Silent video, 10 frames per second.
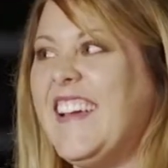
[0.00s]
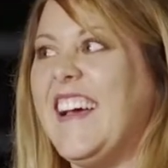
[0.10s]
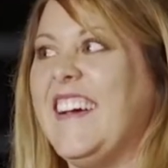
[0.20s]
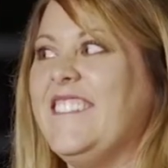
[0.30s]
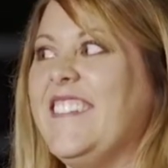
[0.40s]

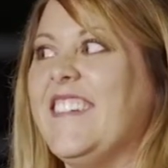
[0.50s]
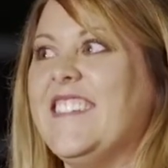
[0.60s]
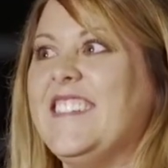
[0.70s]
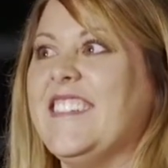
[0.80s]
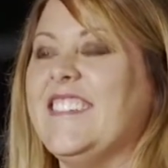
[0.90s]
I've
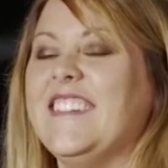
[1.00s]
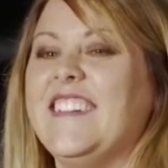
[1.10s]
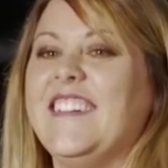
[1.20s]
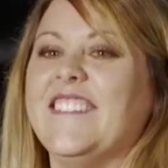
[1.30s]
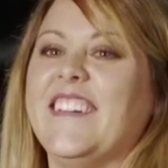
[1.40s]
never told
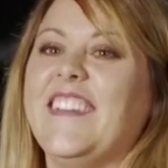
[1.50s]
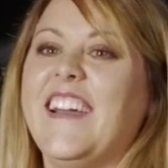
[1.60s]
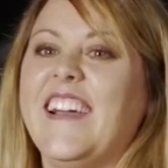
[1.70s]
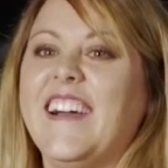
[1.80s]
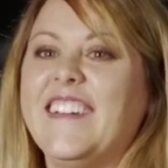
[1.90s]
anyone
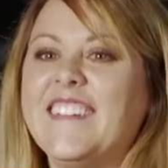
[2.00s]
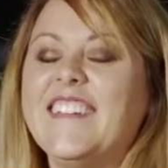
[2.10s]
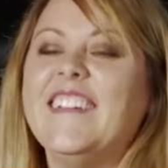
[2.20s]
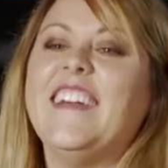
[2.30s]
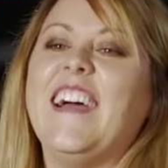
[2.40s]
that.
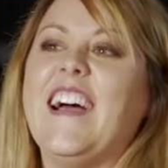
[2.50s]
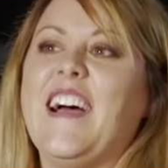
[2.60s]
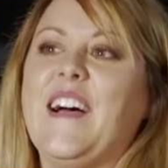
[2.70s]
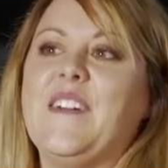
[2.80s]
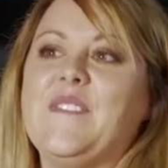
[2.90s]

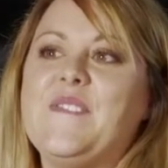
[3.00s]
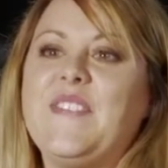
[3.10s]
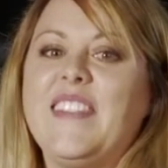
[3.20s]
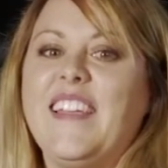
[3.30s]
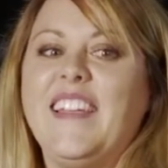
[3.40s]

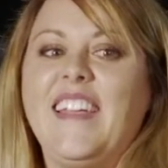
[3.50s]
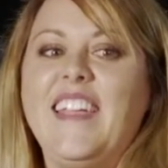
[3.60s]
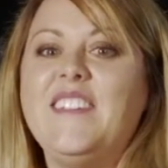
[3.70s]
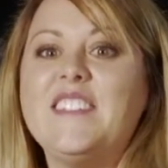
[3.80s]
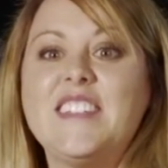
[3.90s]

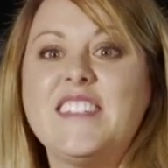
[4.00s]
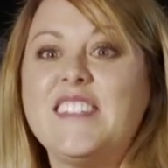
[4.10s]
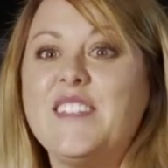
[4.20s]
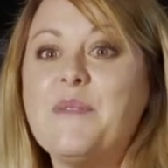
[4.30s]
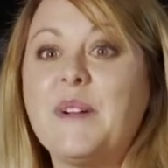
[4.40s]
He was just
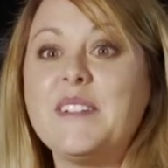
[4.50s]
super